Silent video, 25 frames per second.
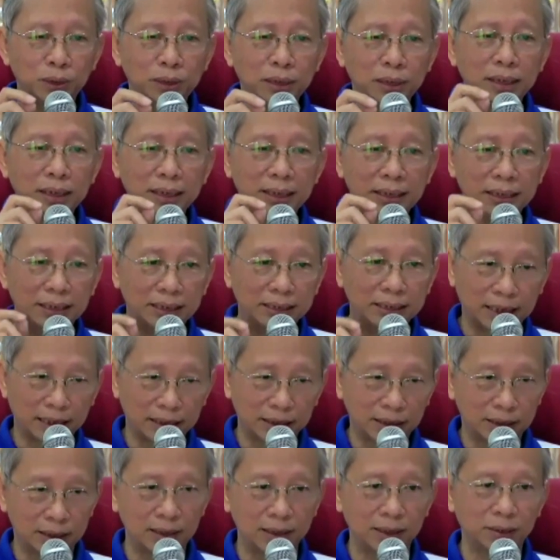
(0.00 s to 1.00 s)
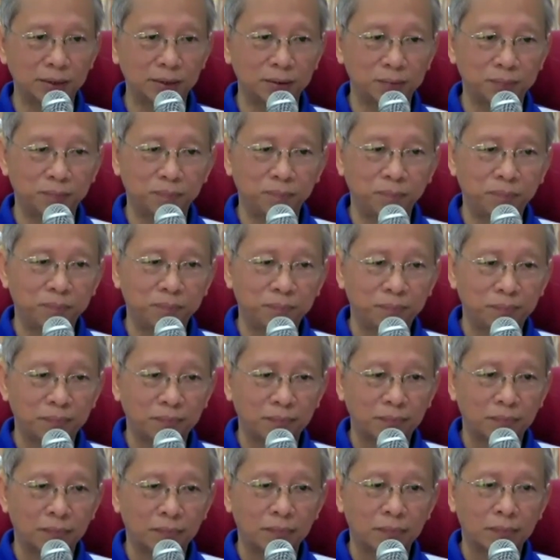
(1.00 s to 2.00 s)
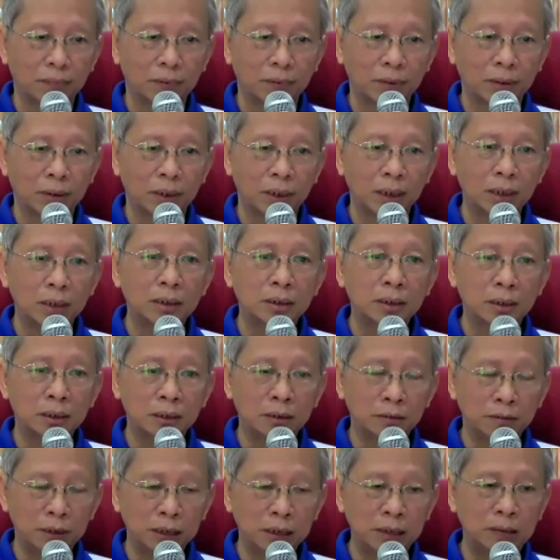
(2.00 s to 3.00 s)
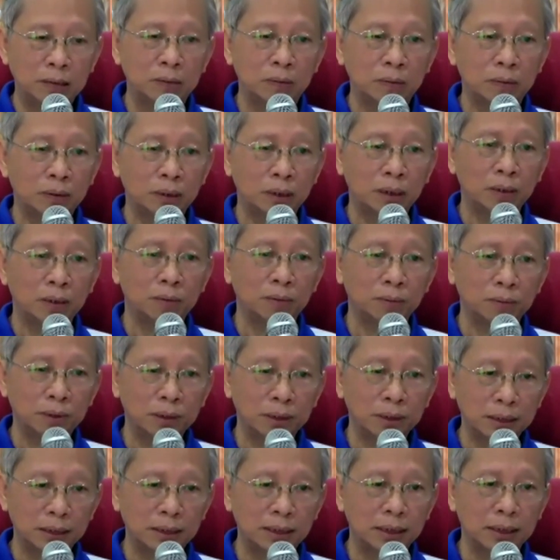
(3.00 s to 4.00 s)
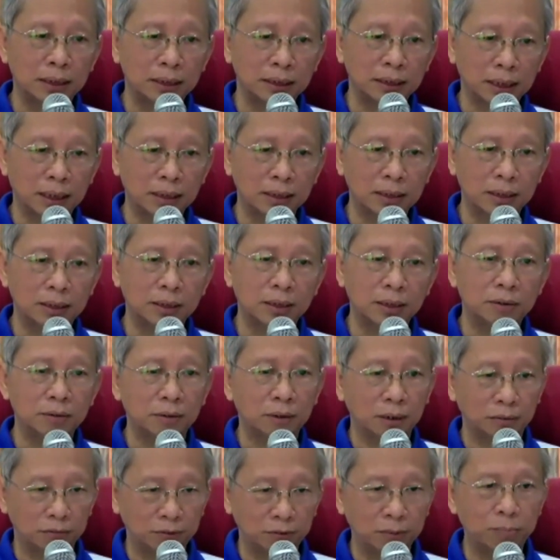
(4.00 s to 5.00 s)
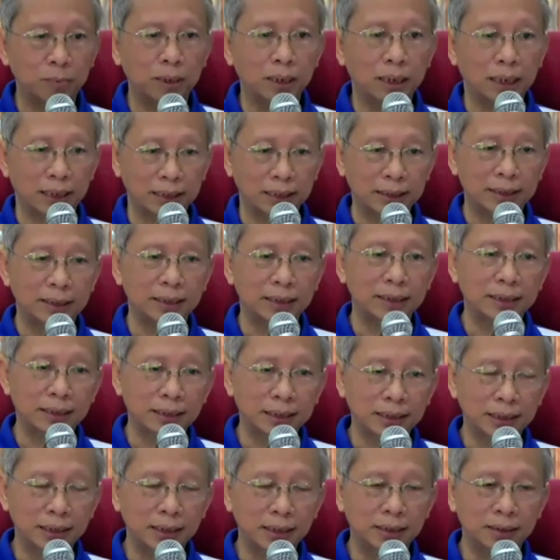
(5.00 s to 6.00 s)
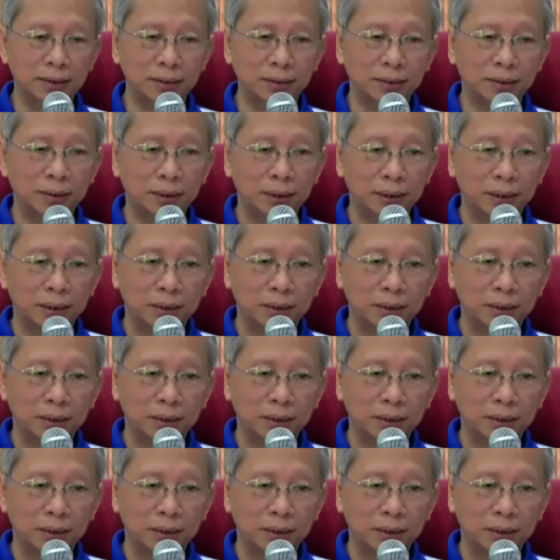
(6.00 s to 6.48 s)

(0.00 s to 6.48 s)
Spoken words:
sitting touching. Actually, when you go and do sitting touching, you are verbalizing again. No?